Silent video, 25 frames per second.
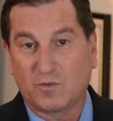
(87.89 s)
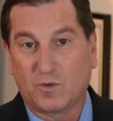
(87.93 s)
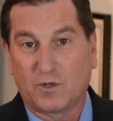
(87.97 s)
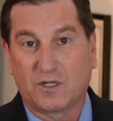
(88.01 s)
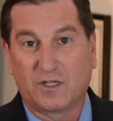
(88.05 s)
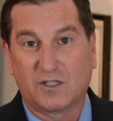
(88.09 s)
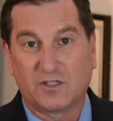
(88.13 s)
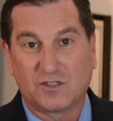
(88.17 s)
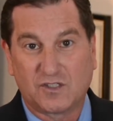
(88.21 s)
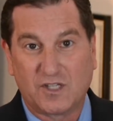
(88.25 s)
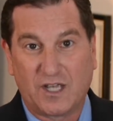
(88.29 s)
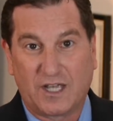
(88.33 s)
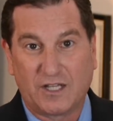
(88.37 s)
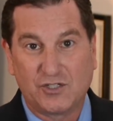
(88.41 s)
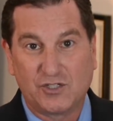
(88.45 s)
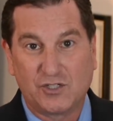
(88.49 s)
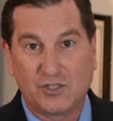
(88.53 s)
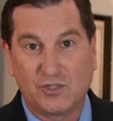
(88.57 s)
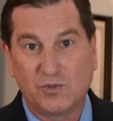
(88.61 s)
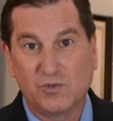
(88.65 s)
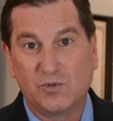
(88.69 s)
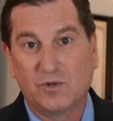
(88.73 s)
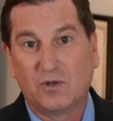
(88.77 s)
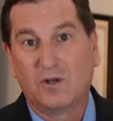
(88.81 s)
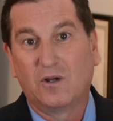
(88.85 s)
We're going to send
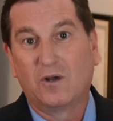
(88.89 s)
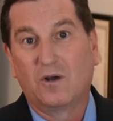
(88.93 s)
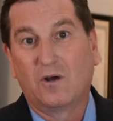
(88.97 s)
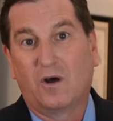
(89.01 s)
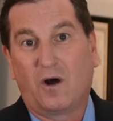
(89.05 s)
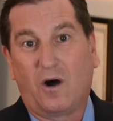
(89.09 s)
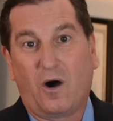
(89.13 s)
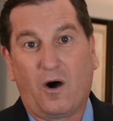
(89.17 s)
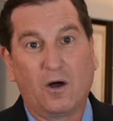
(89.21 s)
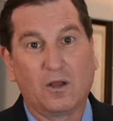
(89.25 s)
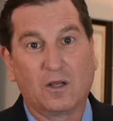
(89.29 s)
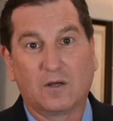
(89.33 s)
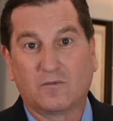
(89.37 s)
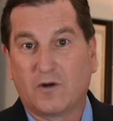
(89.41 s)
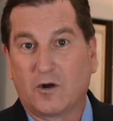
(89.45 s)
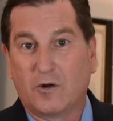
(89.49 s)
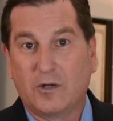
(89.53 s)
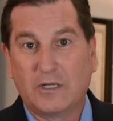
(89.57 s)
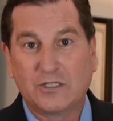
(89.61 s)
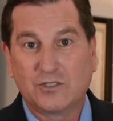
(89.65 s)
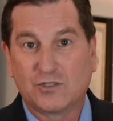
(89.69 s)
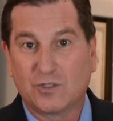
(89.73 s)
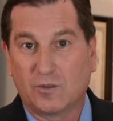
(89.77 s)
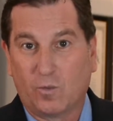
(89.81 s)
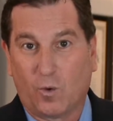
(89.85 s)
you all of our
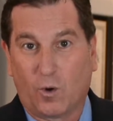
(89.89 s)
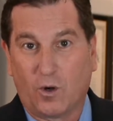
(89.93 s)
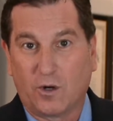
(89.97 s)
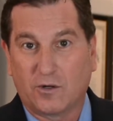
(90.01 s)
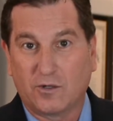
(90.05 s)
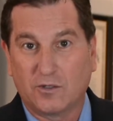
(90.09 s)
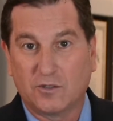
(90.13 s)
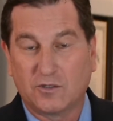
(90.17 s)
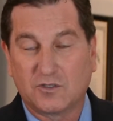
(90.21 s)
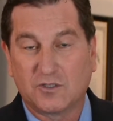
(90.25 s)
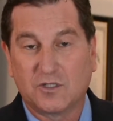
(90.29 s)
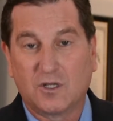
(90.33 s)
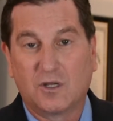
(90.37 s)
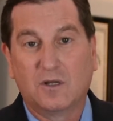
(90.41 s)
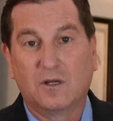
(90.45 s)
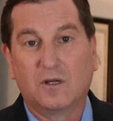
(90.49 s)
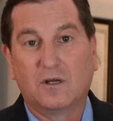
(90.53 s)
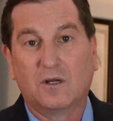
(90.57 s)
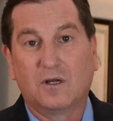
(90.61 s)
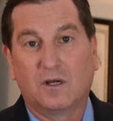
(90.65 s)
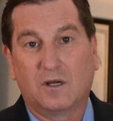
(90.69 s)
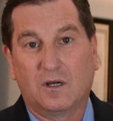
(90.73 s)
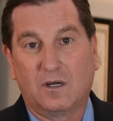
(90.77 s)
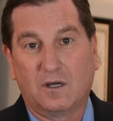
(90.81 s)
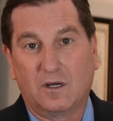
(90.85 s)
injured workers.
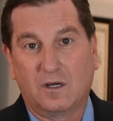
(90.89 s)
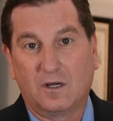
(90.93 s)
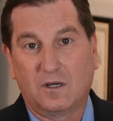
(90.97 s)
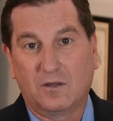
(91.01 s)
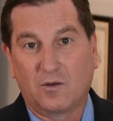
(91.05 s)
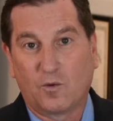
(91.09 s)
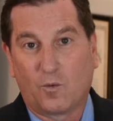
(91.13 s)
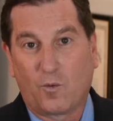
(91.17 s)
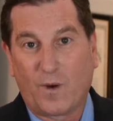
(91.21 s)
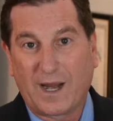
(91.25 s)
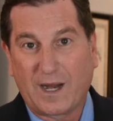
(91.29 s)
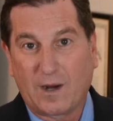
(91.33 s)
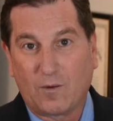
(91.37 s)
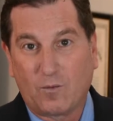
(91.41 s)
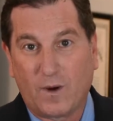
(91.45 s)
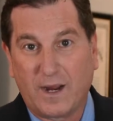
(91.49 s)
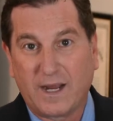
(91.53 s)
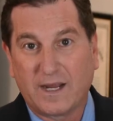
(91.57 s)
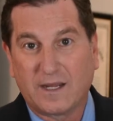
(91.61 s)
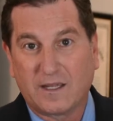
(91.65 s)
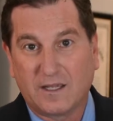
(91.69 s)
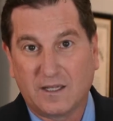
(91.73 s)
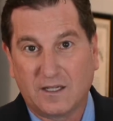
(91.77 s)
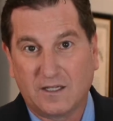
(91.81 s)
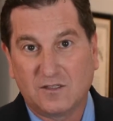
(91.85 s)
The
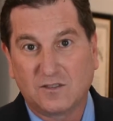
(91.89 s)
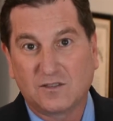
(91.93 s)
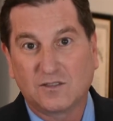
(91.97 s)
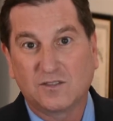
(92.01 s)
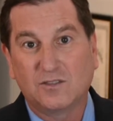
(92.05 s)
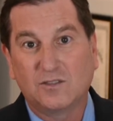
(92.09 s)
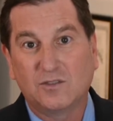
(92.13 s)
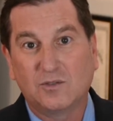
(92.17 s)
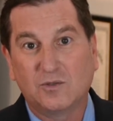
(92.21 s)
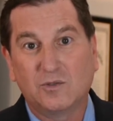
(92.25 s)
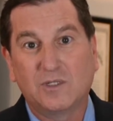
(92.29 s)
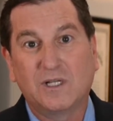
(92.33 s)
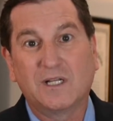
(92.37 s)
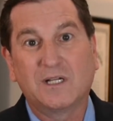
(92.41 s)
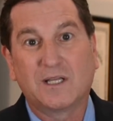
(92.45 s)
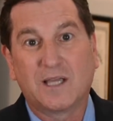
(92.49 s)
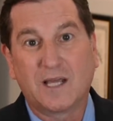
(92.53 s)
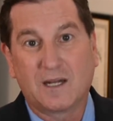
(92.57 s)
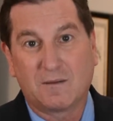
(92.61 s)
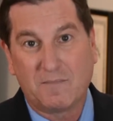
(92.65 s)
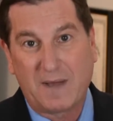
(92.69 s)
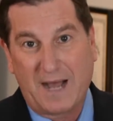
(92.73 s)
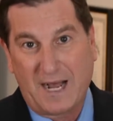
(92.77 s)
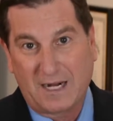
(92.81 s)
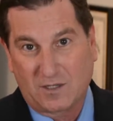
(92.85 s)
wink-wink is you need to get
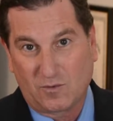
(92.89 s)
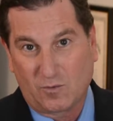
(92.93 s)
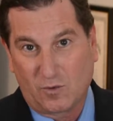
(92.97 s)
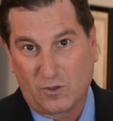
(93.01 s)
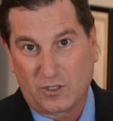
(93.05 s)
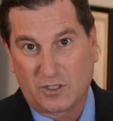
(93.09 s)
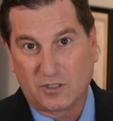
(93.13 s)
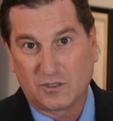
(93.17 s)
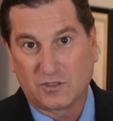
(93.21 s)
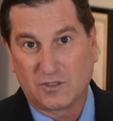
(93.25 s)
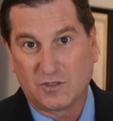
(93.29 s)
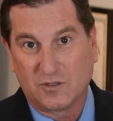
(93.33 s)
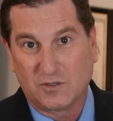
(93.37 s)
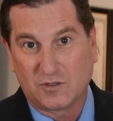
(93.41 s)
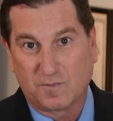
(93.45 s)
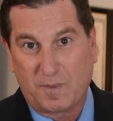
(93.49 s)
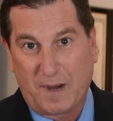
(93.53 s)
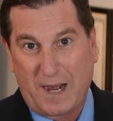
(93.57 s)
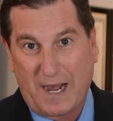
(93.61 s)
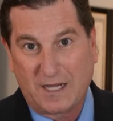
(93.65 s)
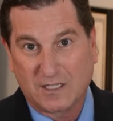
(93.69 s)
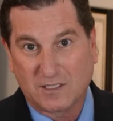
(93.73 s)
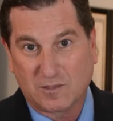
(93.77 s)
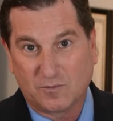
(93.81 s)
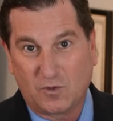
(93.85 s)
them back to work as soon as
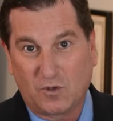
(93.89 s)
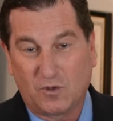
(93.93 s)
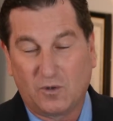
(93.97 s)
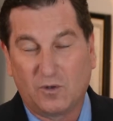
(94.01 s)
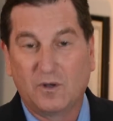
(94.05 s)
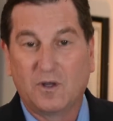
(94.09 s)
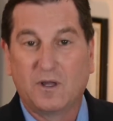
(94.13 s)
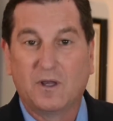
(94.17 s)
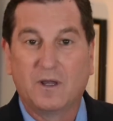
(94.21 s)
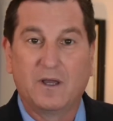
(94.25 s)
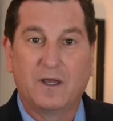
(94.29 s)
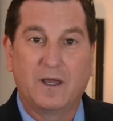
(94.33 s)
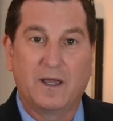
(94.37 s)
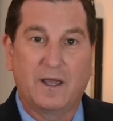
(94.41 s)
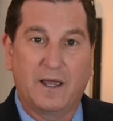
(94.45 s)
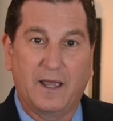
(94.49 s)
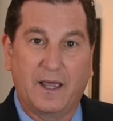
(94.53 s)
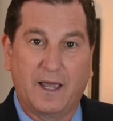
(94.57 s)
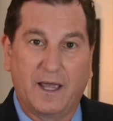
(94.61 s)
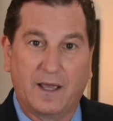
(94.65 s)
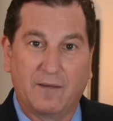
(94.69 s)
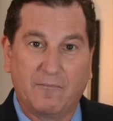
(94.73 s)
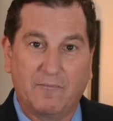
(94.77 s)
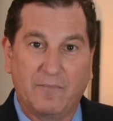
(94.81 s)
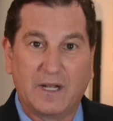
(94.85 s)
possible
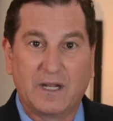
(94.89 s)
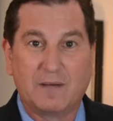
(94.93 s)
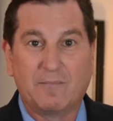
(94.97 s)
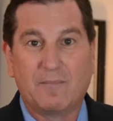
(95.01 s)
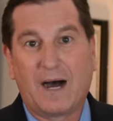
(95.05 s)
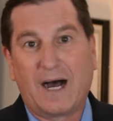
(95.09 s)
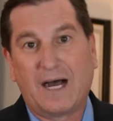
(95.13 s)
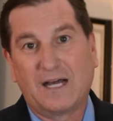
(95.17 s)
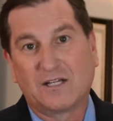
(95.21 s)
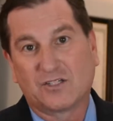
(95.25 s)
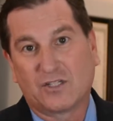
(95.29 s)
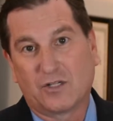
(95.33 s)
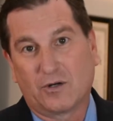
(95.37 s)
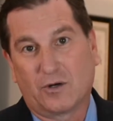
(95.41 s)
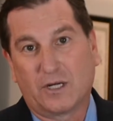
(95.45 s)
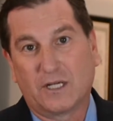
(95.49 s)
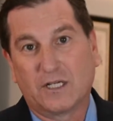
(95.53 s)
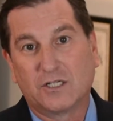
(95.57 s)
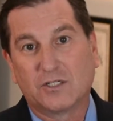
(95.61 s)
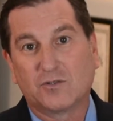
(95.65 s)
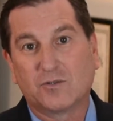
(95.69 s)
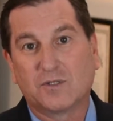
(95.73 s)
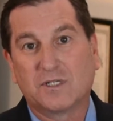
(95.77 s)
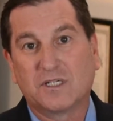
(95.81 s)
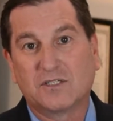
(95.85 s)
and minimize their
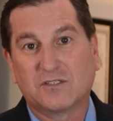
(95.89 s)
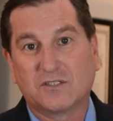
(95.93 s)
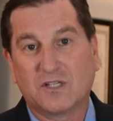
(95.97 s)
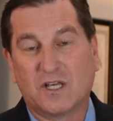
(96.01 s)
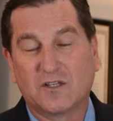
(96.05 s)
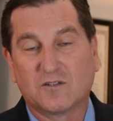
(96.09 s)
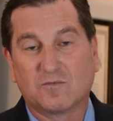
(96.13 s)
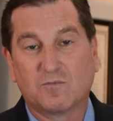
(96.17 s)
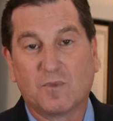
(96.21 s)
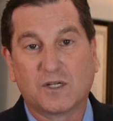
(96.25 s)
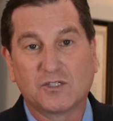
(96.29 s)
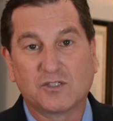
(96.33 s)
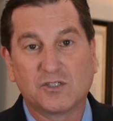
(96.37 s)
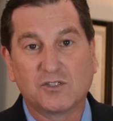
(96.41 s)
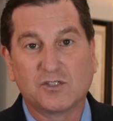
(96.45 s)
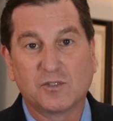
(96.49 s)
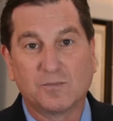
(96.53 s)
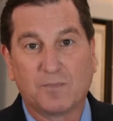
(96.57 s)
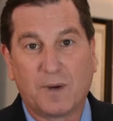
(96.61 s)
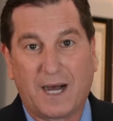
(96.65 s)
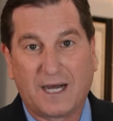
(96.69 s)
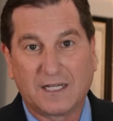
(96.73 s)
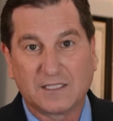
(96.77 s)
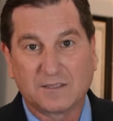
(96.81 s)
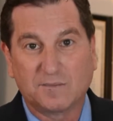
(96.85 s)
injuries as much as you
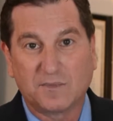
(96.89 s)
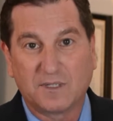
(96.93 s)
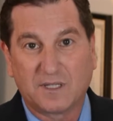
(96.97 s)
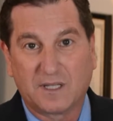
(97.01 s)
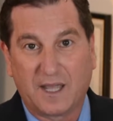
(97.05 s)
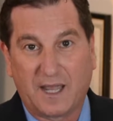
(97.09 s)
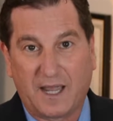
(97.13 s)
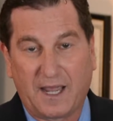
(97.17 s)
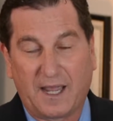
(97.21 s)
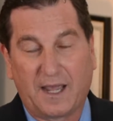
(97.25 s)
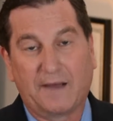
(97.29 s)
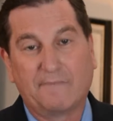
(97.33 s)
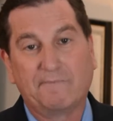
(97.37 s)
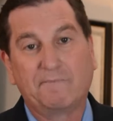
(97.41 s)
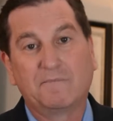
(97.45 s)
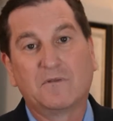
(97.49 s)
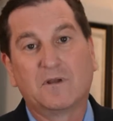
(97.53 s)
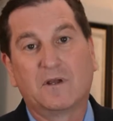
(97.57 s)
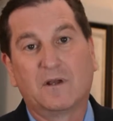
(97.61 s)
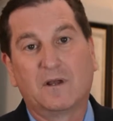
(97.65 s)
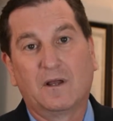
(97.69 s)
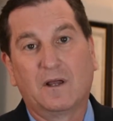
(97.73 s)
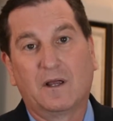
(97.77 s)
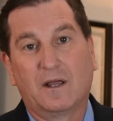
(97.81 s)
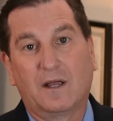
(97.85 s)
possibly can.
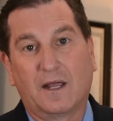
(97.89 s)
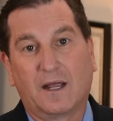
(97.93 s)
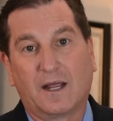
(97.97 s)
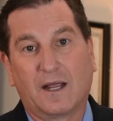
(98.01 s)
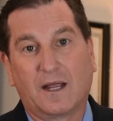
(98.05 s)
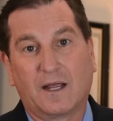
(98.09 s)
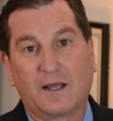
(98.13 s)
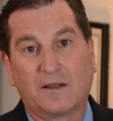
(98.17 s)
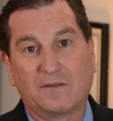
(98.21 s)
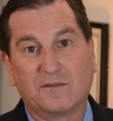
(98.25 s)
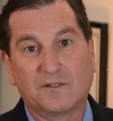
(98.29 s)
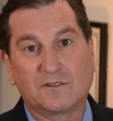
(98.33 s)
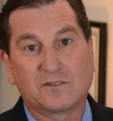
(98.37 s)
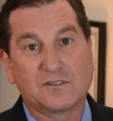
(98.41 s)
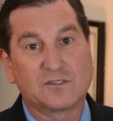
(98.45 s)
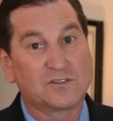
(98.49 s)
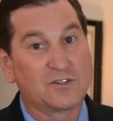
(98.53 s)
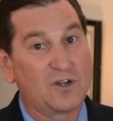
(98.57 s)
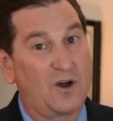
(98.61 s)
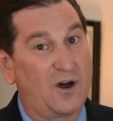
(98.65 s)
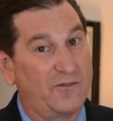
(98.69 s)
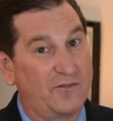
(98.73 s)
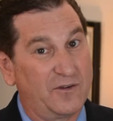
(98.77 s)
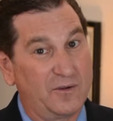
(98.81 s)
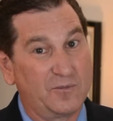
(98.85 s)
And this is
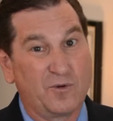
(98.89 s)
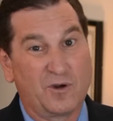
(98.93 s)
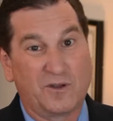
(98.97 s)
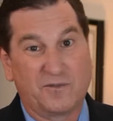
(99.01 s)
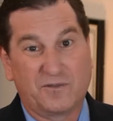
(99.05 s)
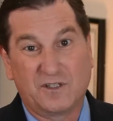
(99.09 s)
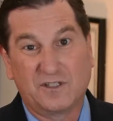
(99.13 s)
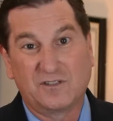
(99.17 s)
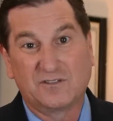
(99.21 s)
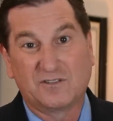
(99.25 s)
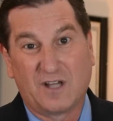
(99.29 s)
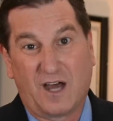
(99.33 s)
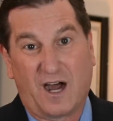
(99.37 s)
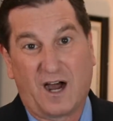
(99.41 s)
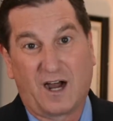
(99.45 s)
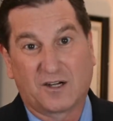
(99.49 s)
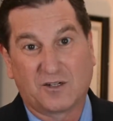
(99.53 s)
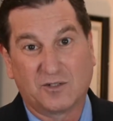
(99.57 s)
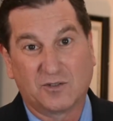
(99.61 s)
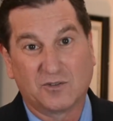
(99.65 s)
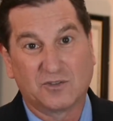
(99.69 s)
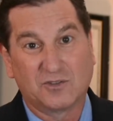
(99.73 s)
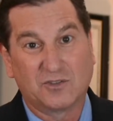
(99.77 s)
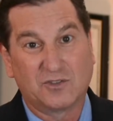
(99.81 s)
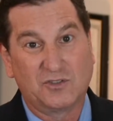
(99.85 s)
often what these
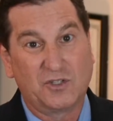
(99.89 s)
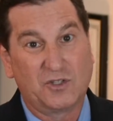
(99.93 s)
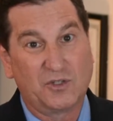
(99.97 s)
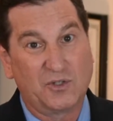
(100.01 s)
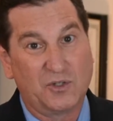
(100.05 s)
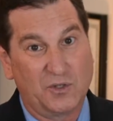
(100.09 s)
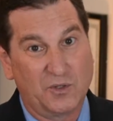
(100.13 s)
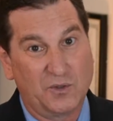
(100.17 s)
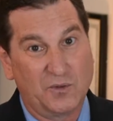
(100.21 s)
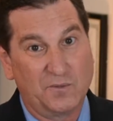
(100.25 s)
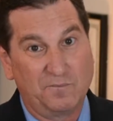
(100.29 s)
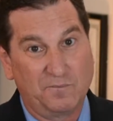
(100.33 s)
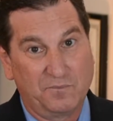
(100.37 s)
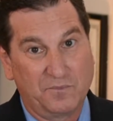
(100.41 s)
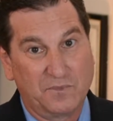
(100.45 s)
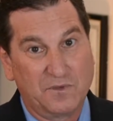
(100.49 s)
doctors do.